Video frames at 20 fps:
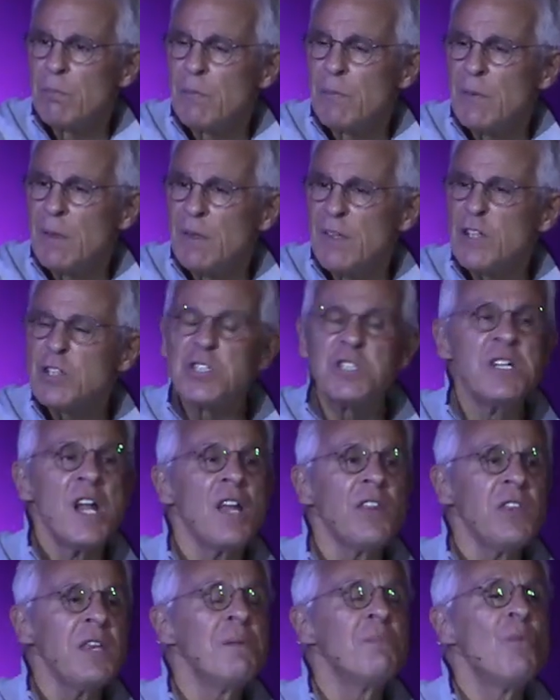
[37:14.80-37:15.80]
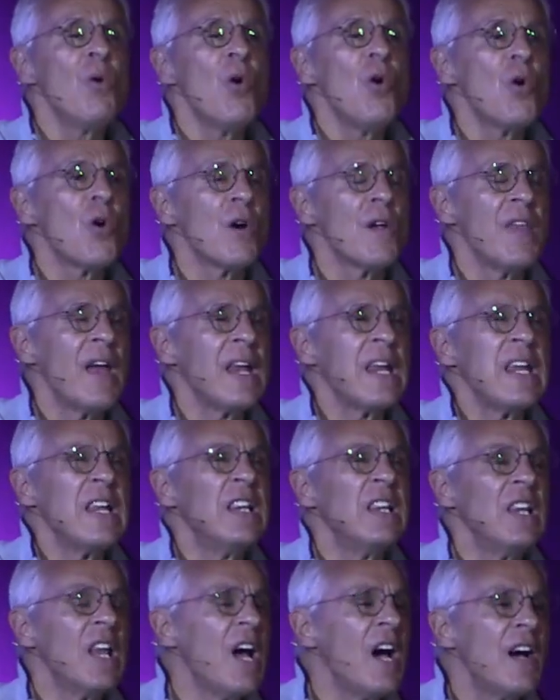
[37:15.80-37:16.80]
There's nothing more that he
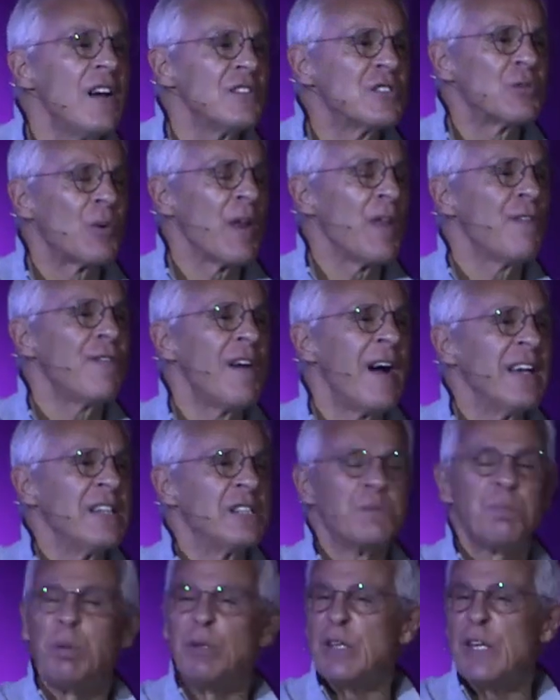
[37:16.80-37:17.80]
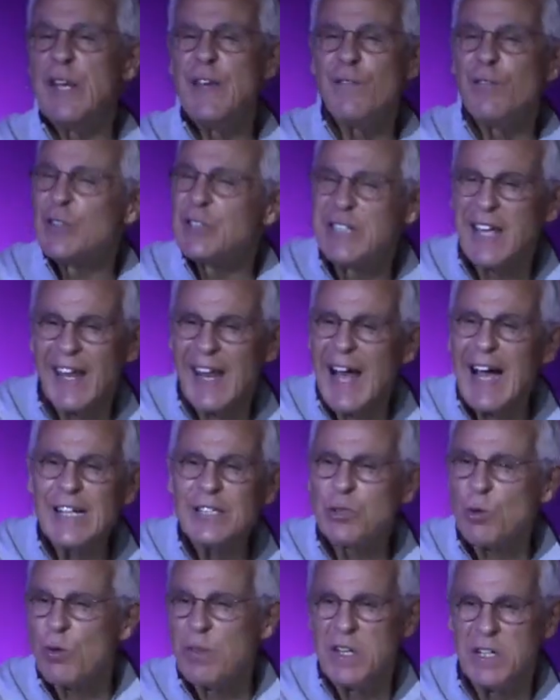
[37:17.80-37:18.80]
loves when he finds believers at odds
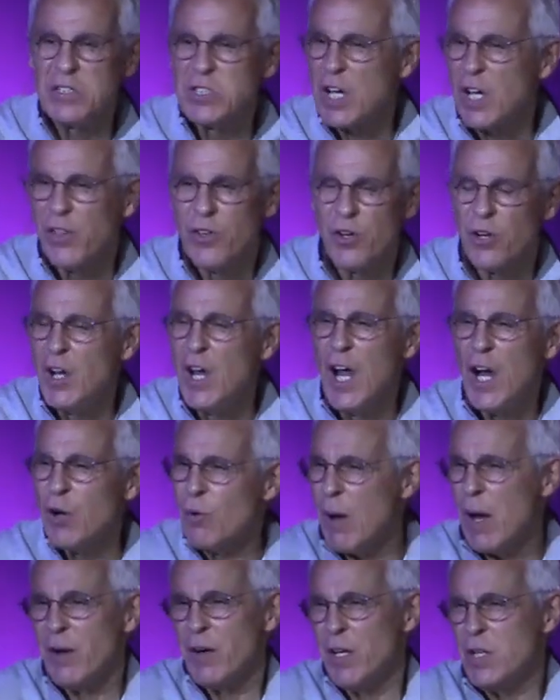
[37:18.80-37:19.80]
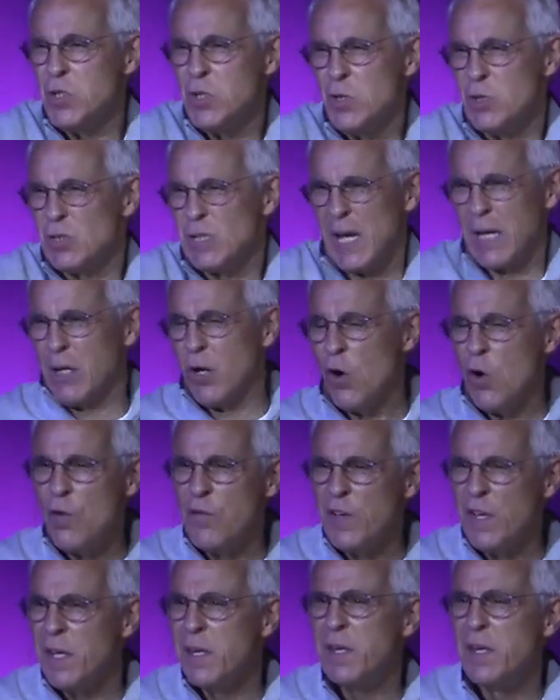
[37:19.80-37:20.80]
with each other around issues like COVID.